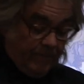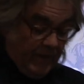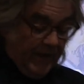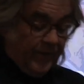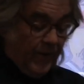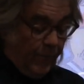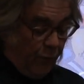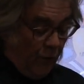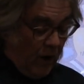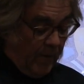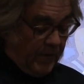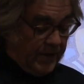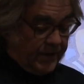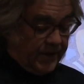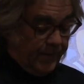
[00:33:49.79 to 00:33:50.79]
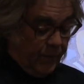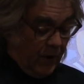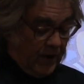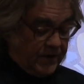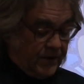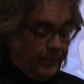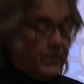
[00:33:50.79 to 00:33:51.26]
in the promise, the
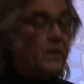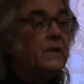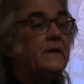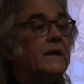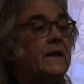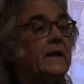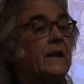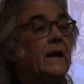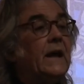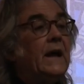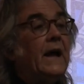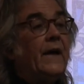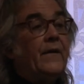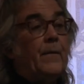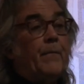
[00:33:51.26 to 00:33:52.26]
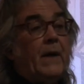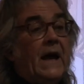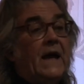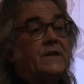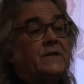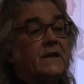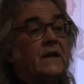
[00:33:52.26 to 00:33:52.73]
possibility, and the
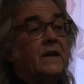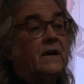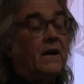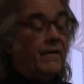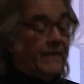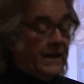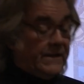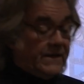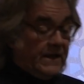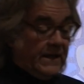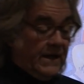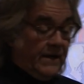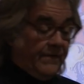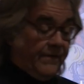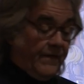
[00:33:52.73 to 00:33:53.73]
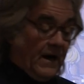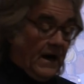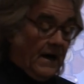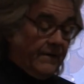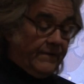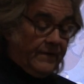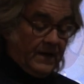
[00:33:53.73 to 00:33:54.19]
passing of
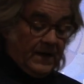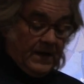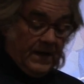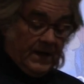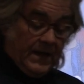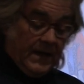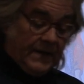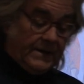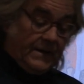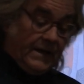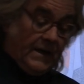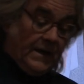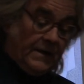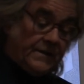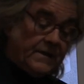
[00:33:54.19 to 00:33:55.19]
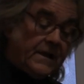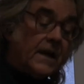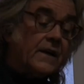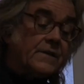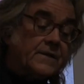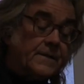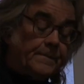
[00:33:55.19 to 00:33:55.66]

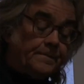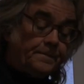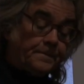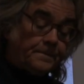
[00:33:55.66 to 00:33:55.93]
1885-1886.